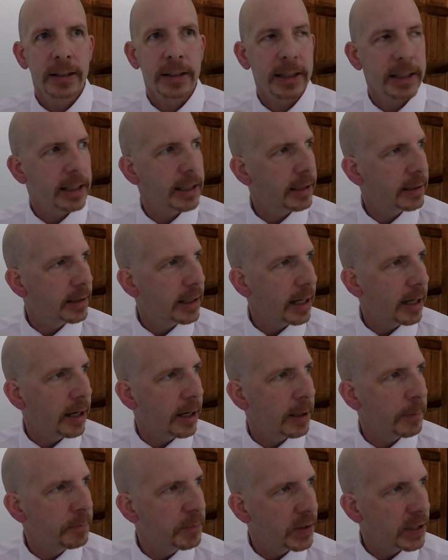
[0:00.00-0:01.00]
to get
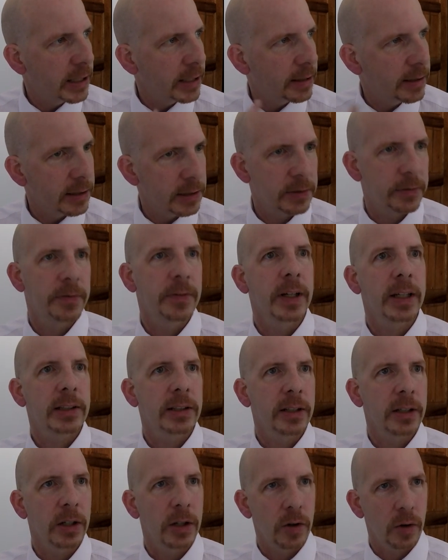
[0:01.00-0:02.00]
this
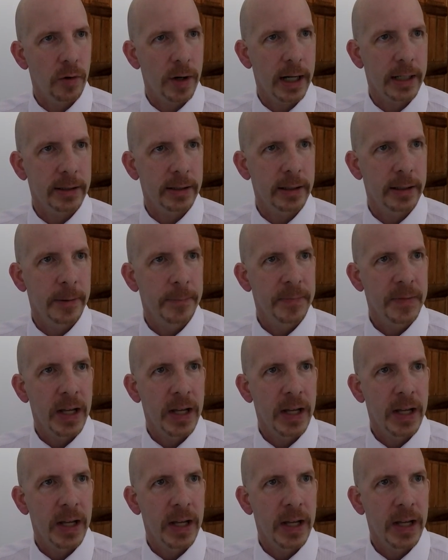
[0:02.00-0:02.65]
fixed and corrected.